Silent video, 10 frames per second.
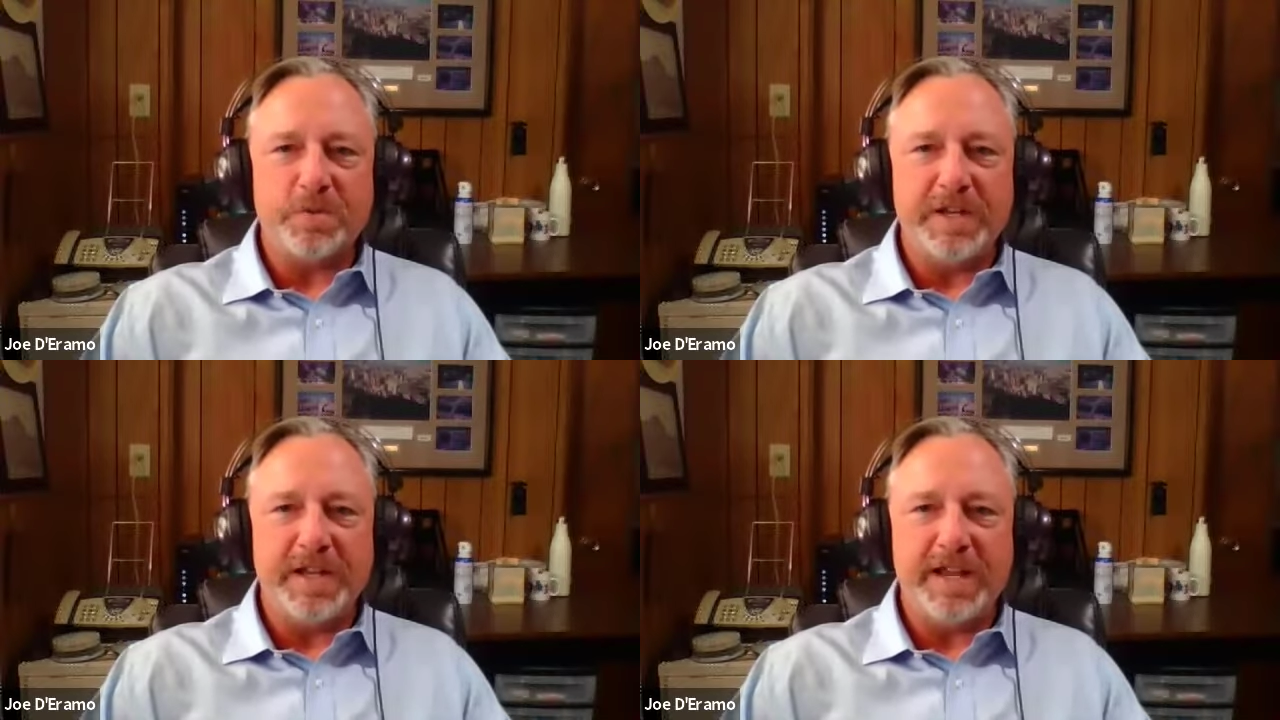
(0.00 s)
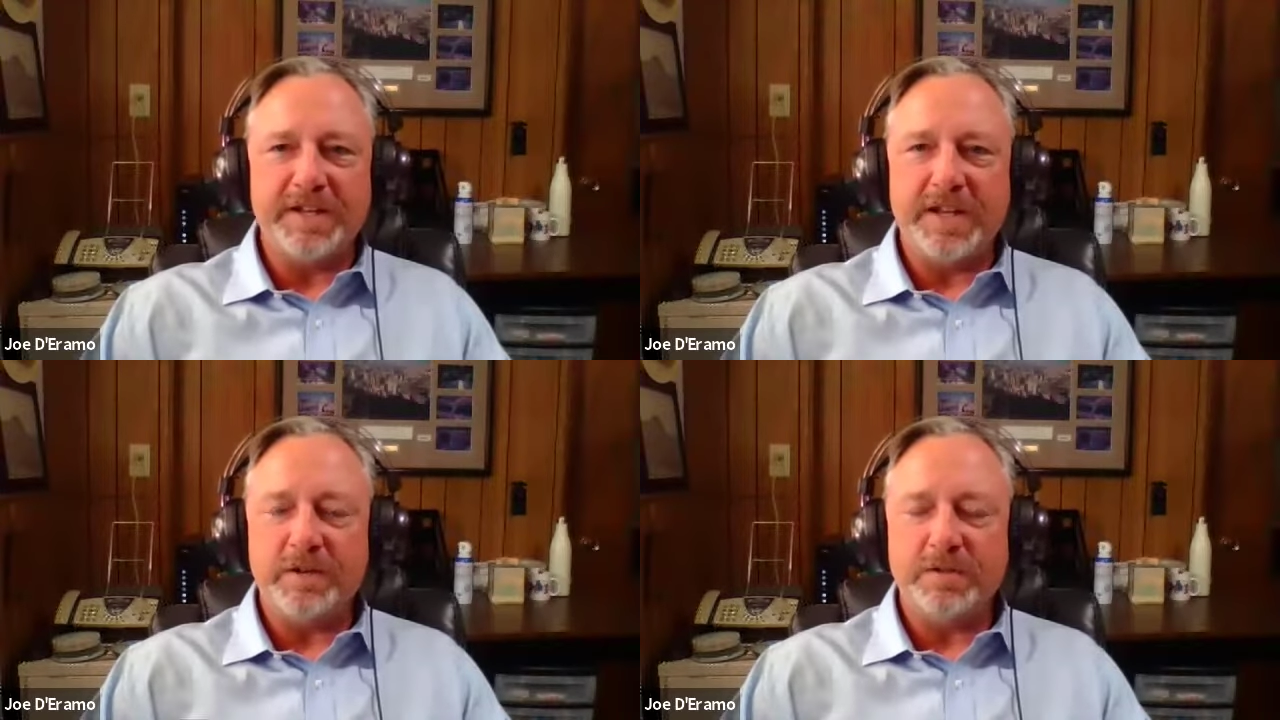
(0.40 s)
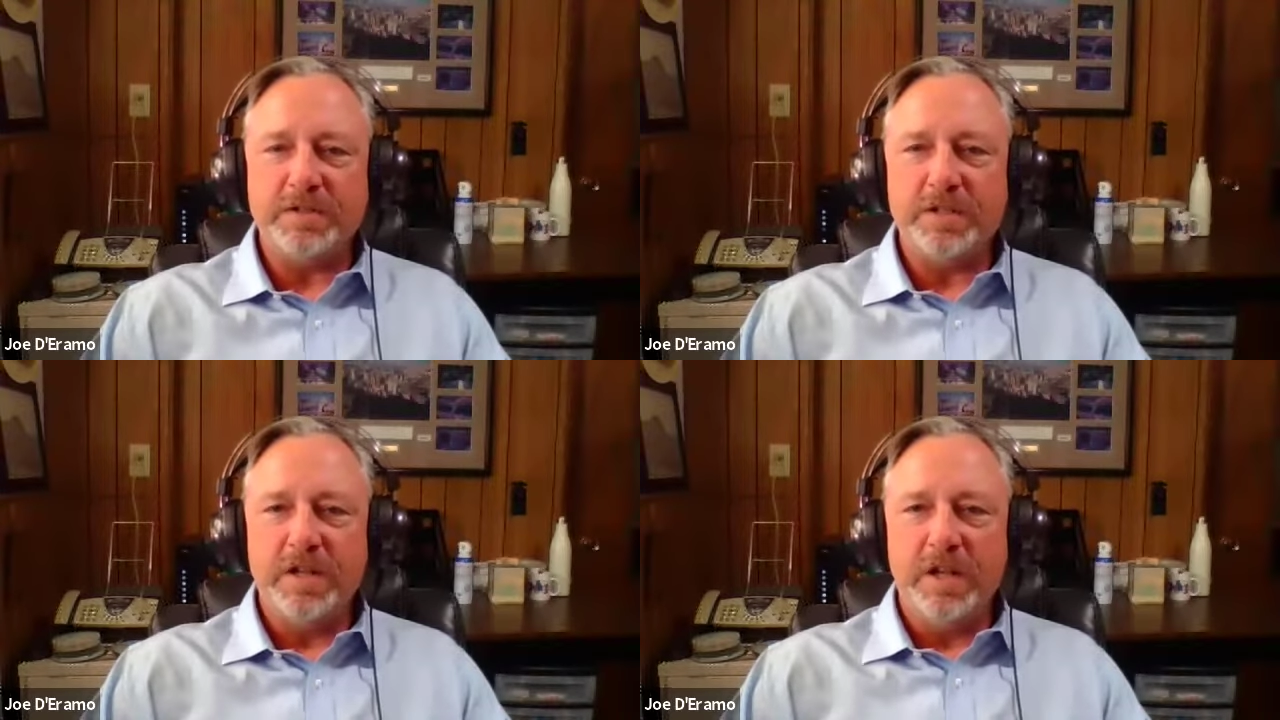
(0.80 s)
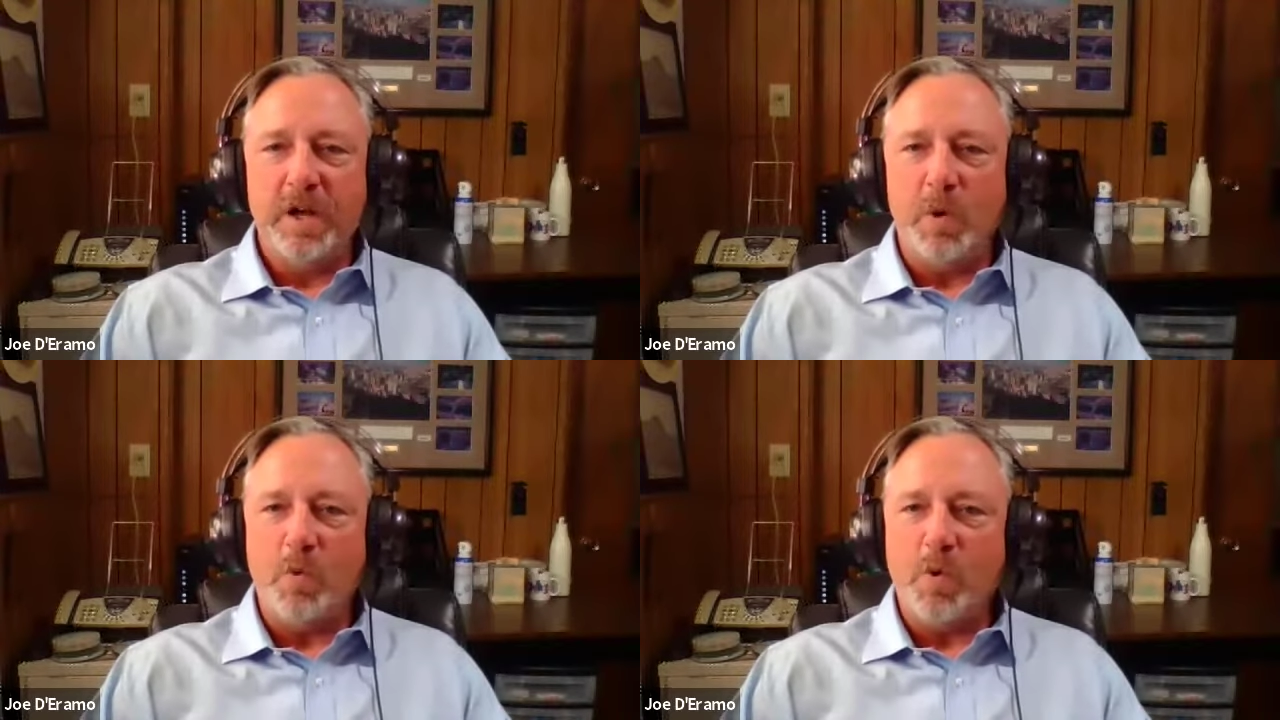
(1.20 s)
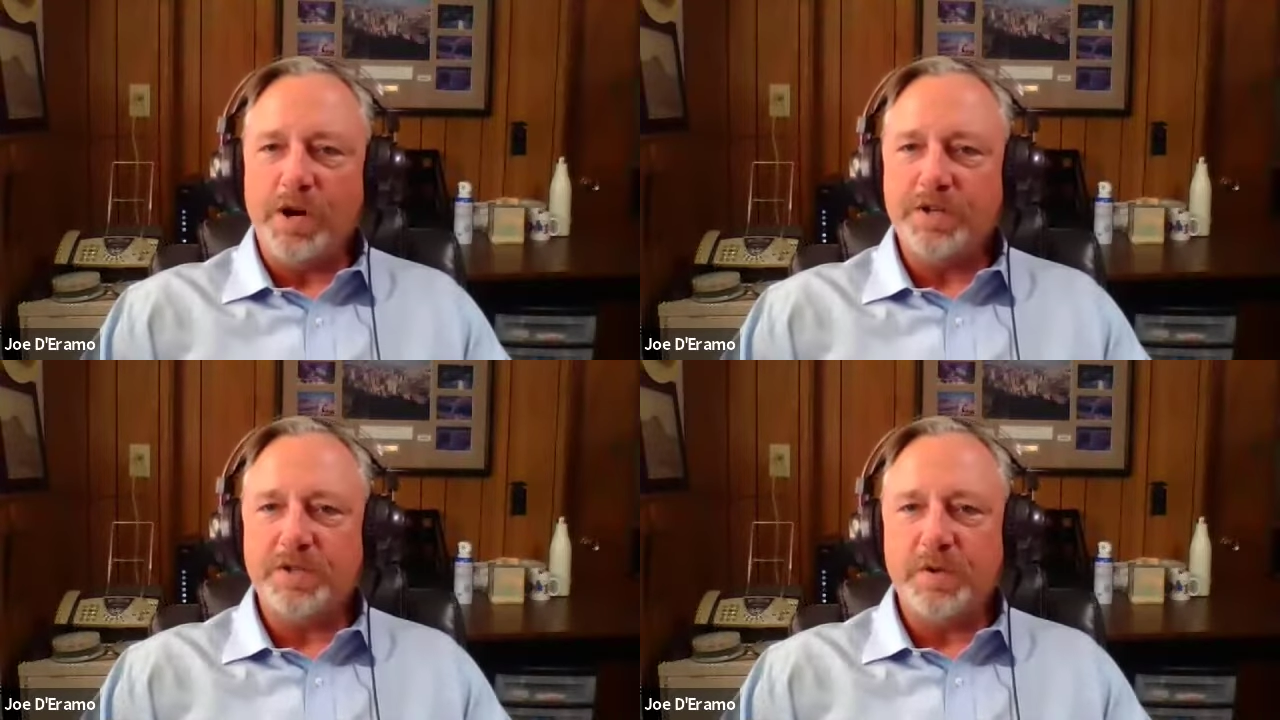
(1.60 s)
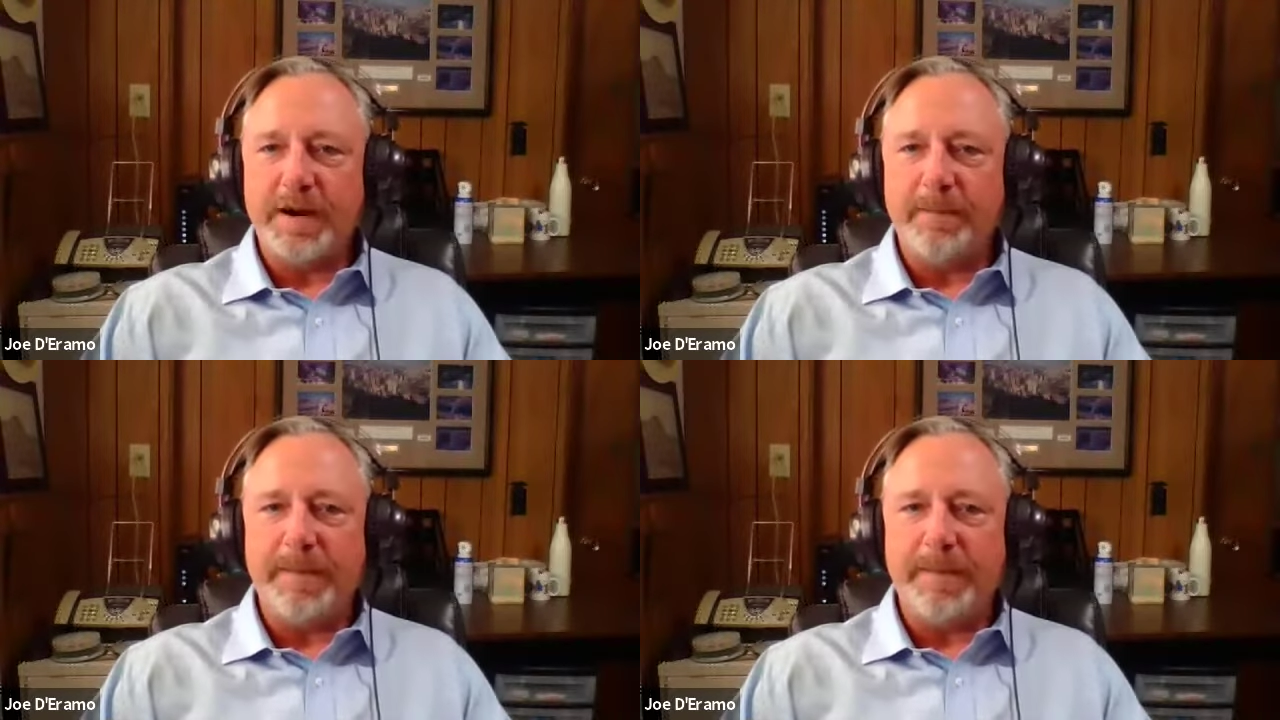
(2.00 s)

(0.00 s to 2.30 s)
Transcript: We hand out awards to our